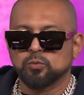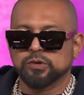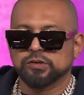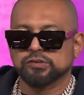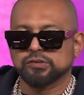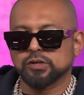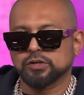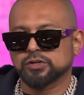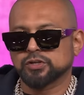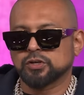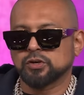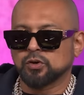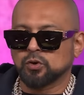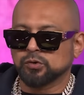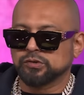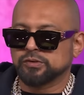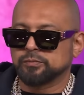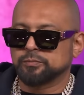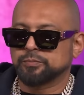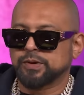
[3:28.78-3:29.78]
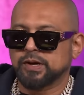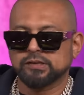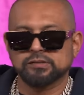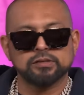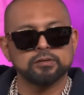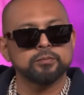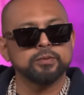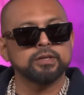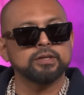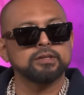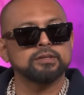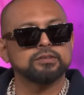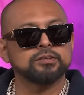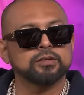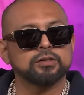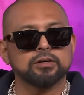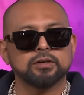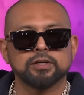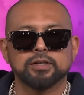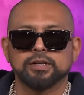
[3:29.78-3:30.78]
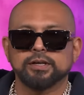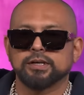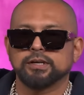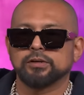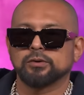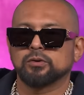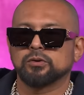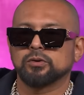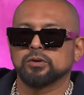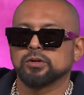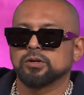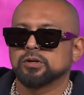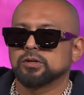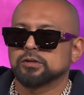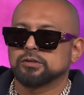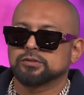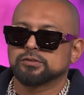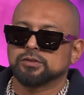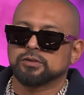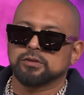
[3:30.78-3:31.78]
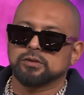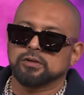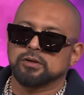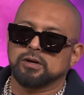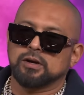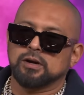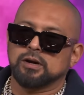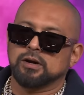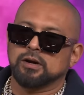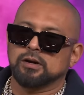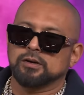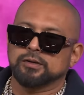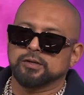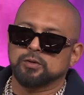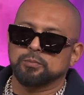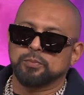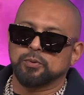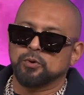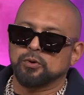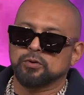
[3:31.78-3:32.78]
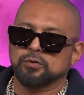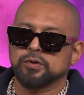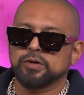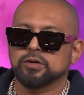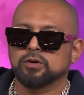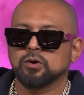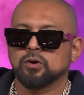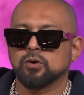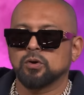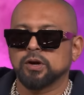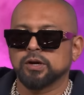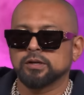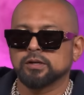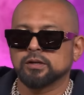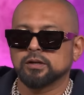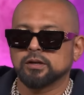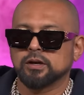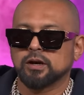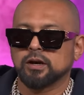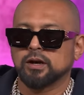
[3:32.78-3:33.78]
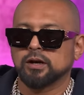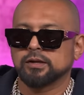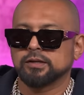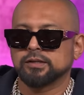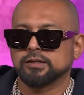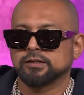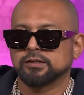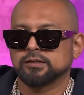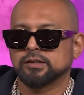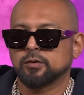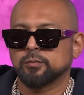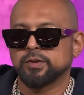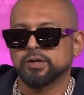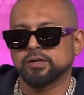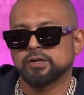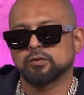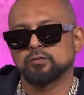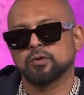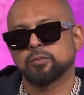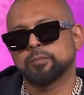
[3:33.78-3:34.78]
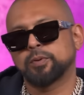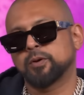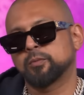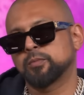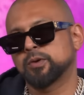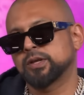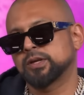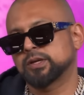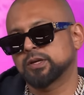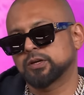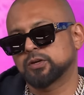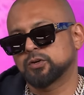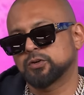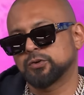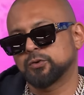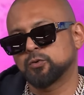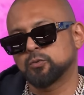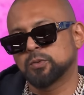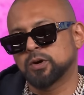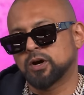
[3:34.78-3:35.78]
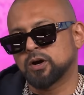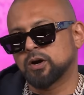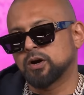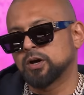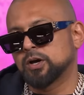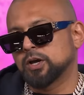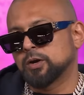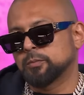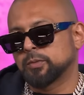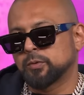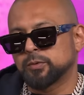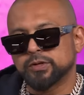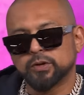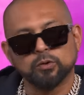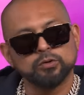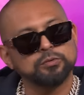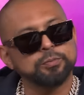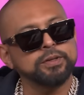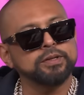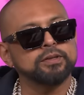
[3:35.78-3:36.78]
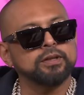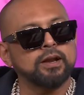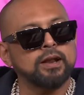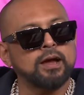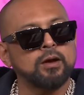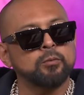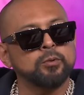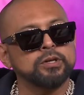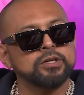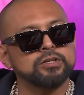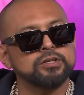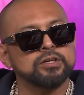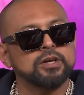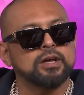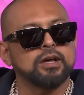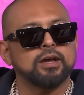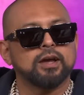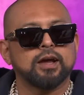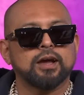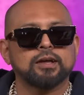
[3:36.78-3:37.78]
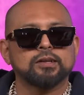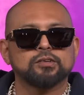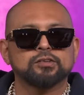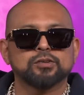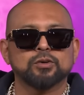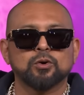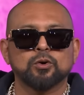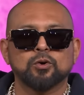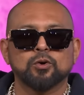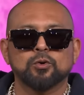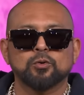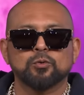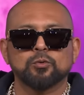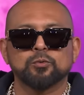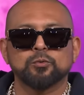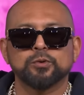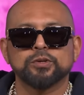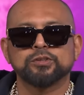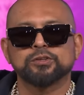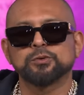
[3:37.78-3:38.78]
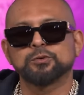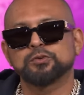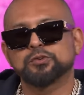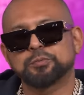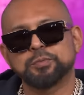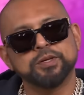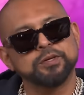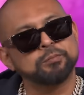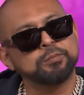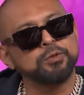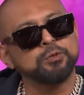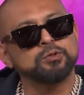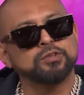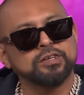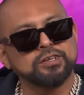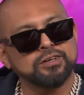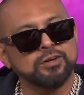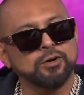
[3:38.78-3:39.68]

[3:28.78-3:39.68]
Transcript: we're such close in proximity to, you know, to Puerto Rico and Dominican Republic, Cuba, but we don't speak the language. And so we do speak music,